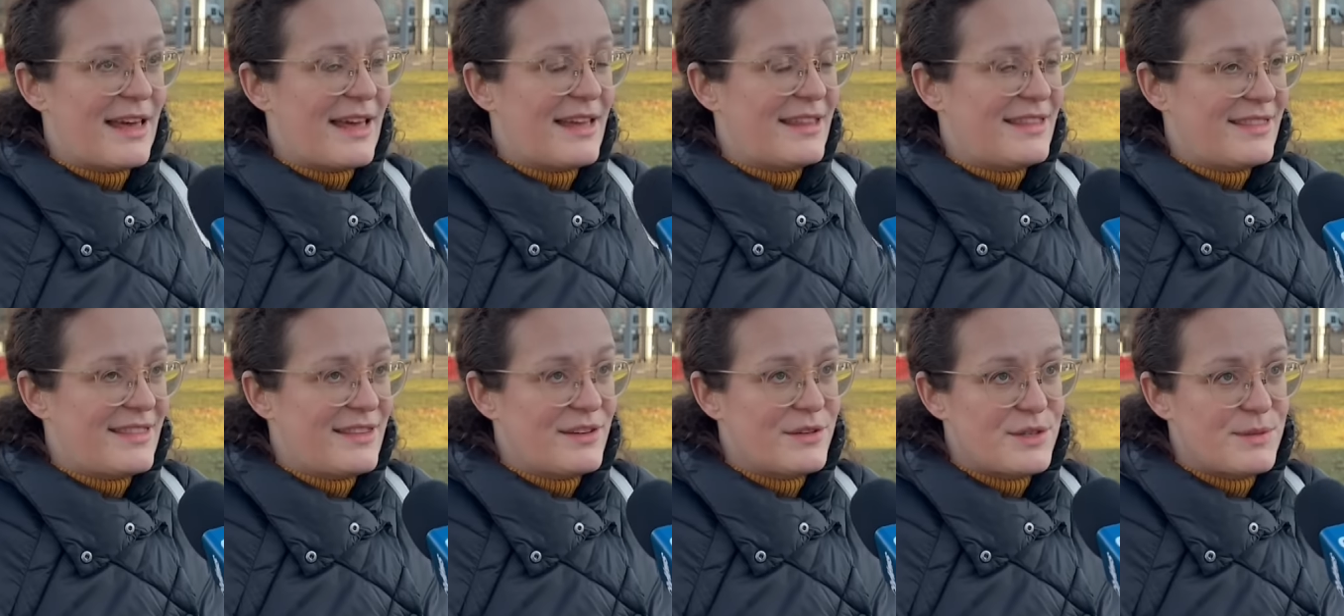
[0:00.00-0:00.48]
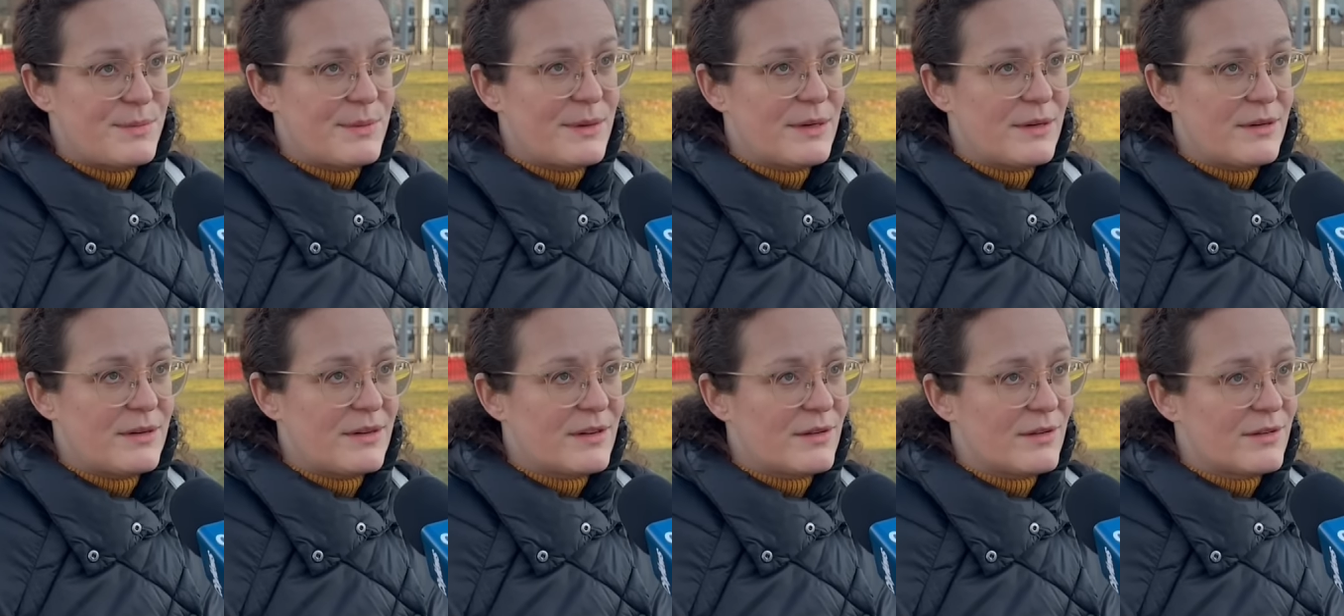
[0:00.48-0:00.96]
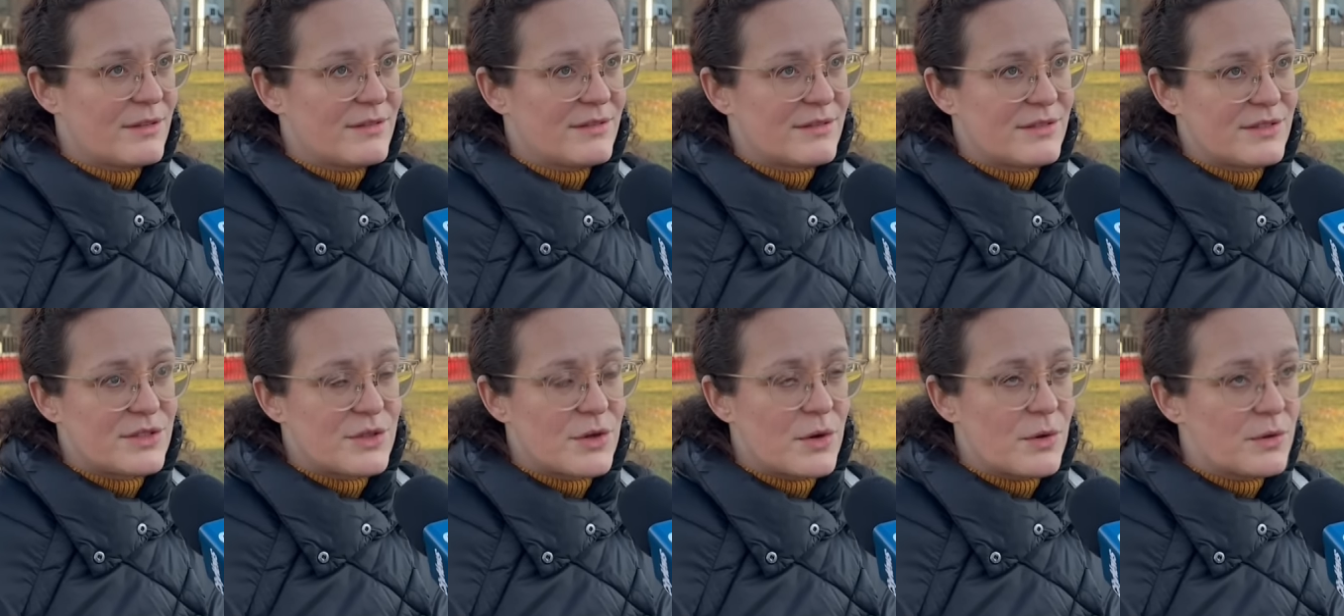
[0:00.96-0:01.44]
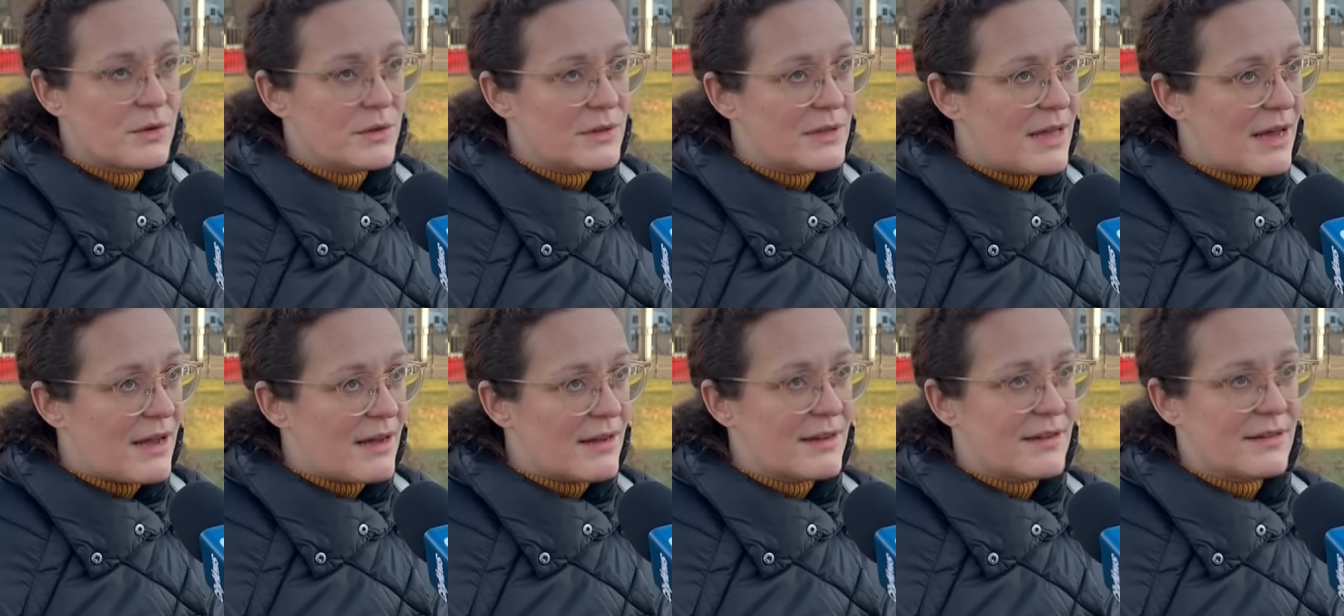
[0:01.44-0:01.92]
Uh, there's been a total
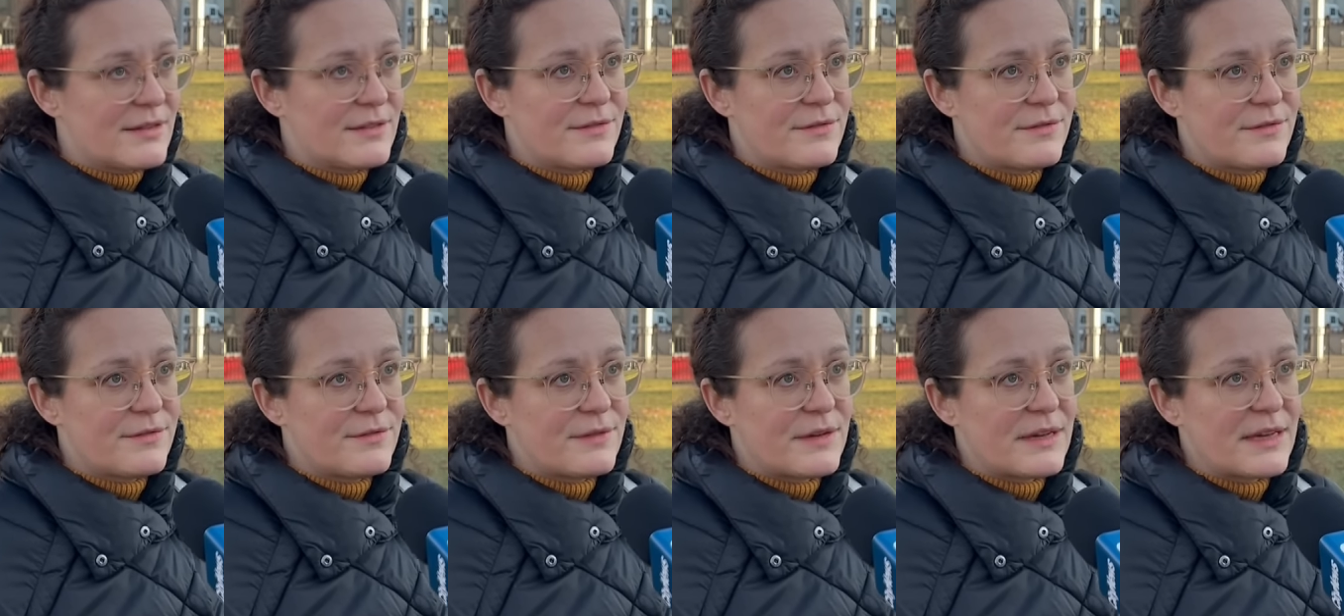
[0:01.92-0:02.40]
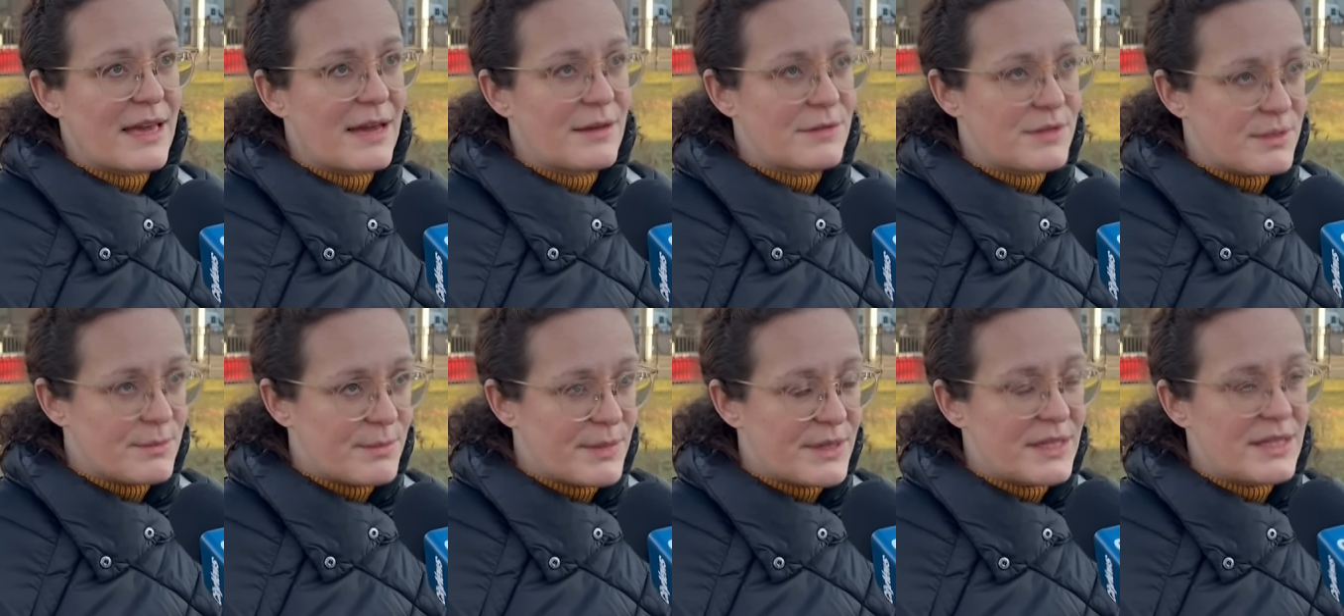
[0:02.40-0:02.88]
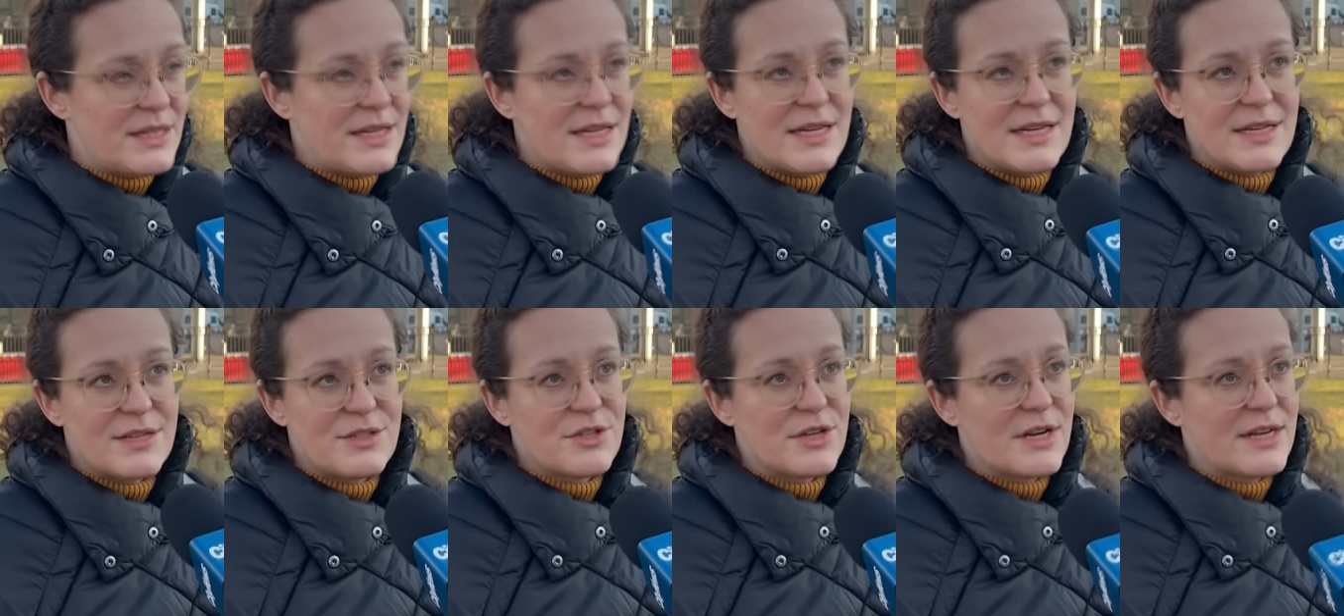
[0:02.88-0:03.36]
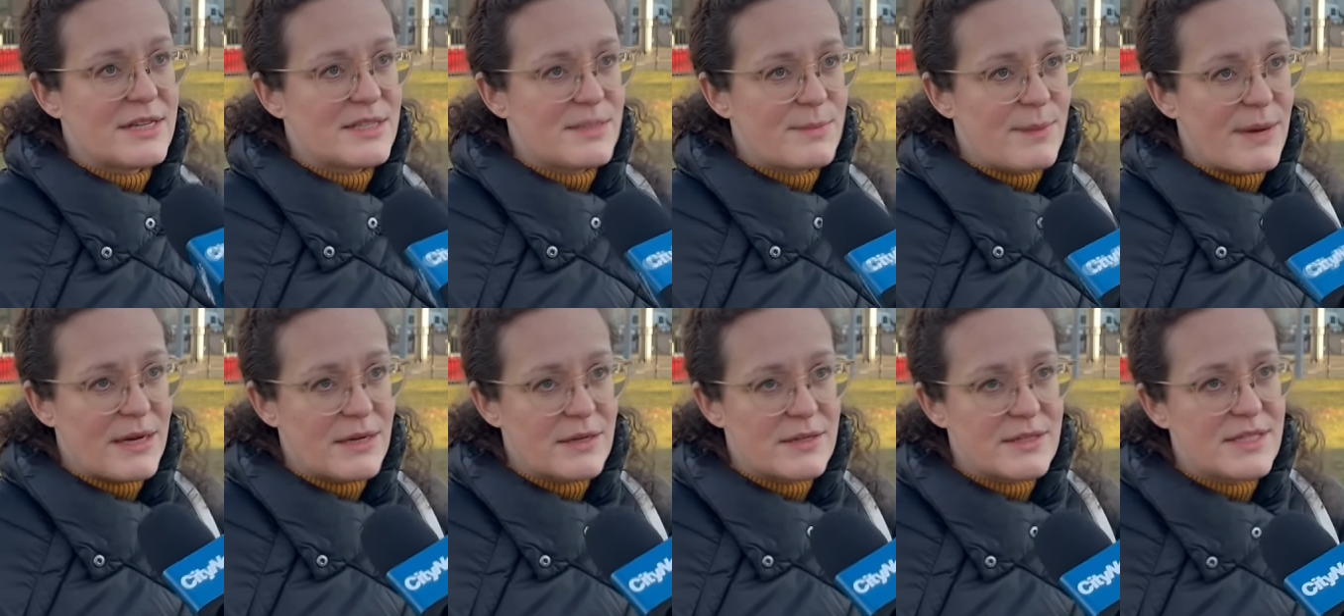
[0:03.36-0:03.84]
lack of accountability and
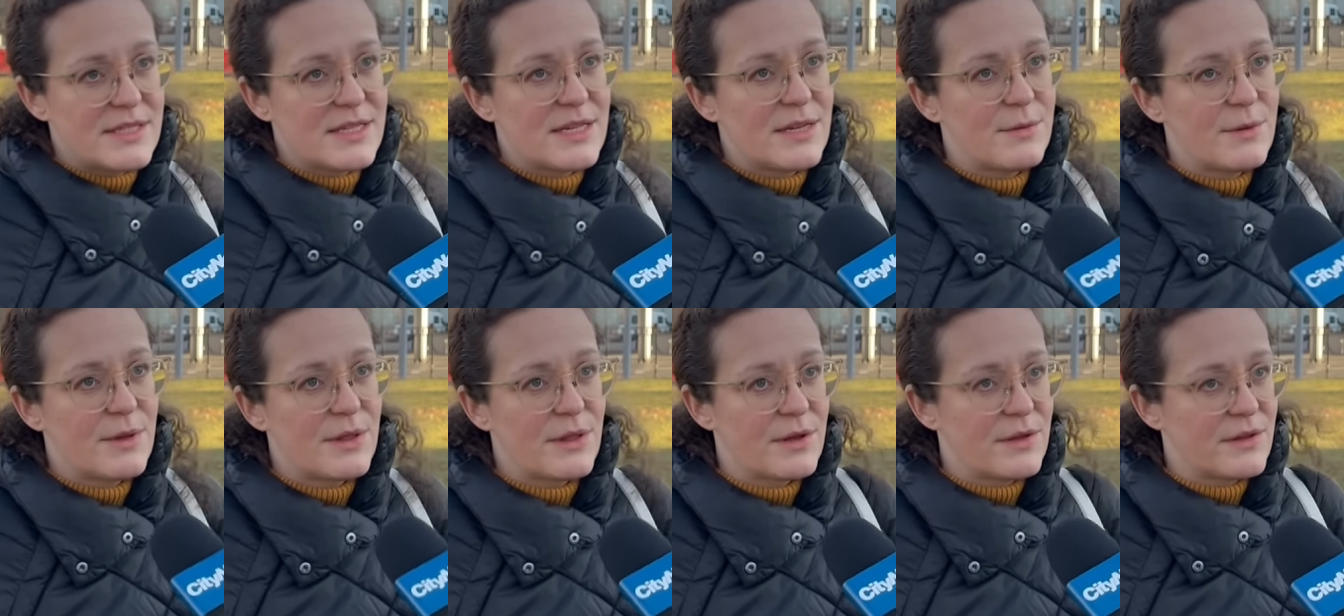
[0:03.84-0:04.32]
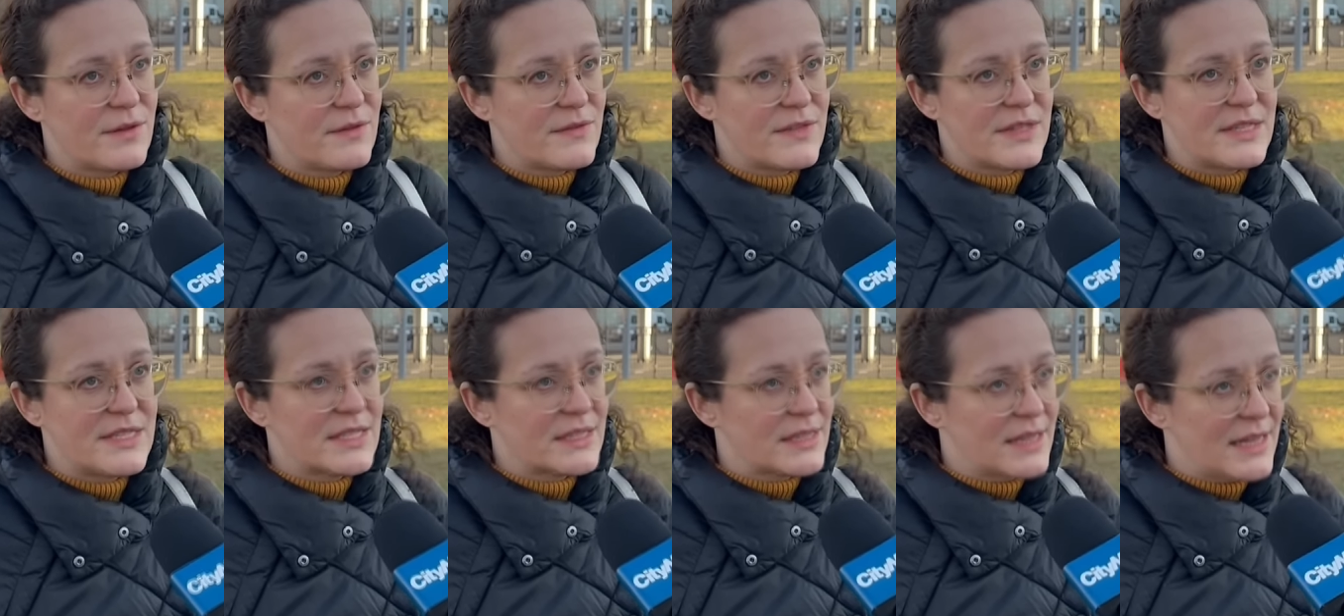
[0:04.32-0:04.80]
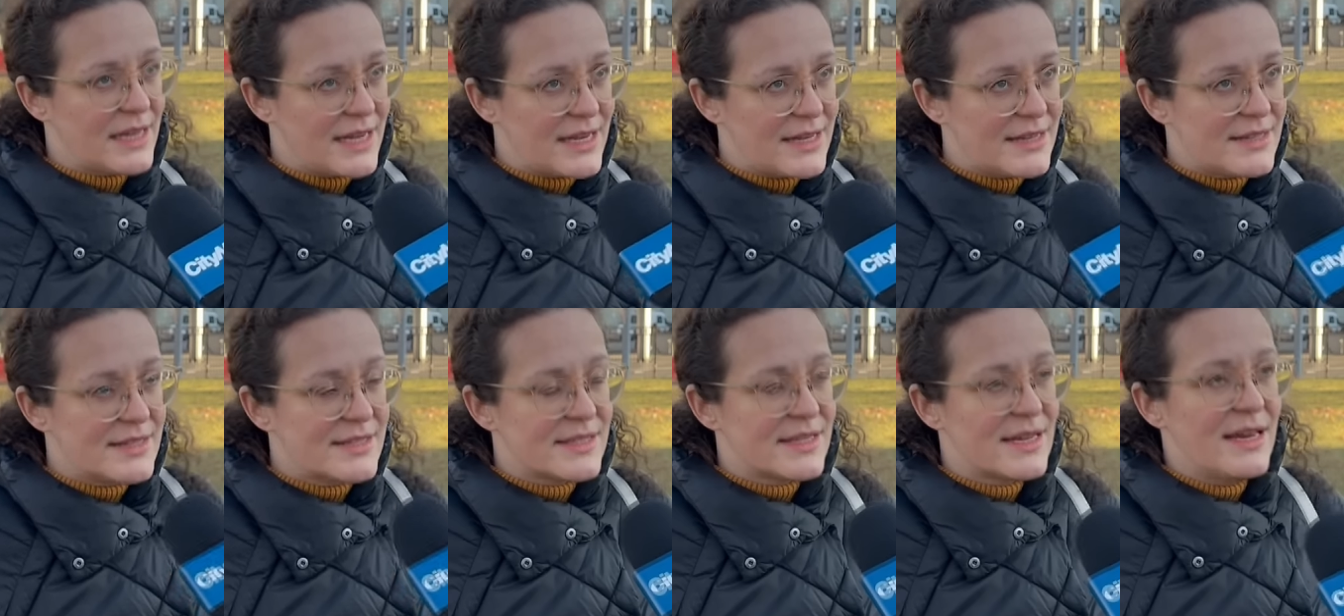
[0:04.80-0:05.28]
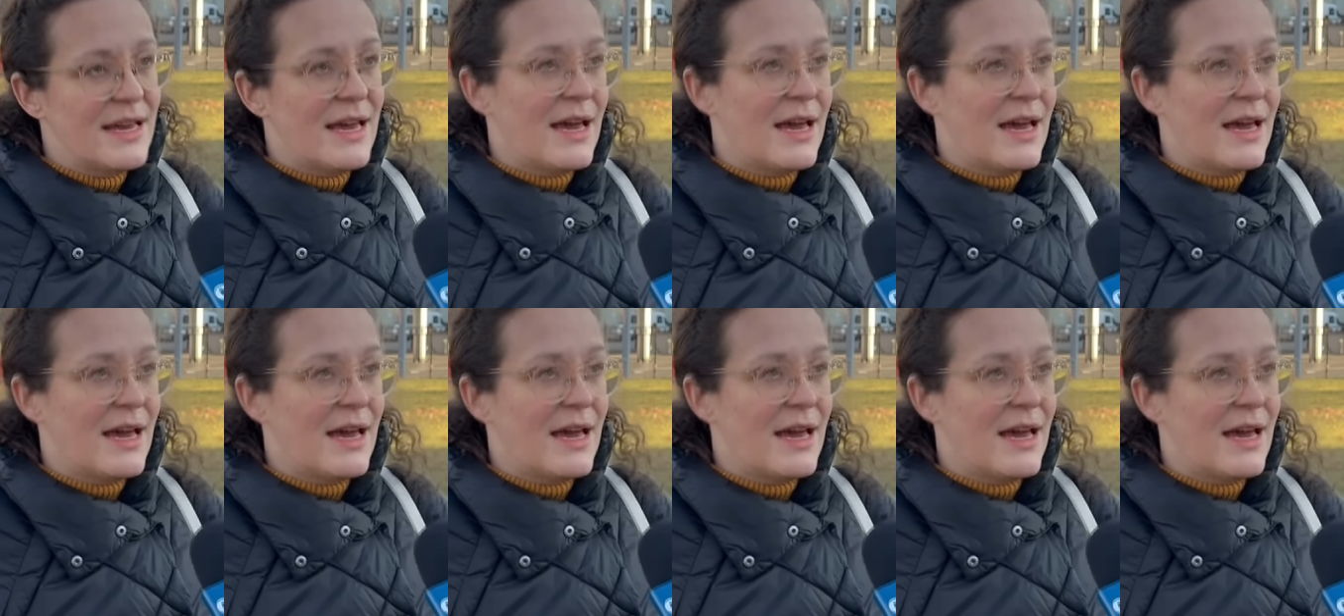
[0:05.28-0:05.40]
transparency with all of the delays.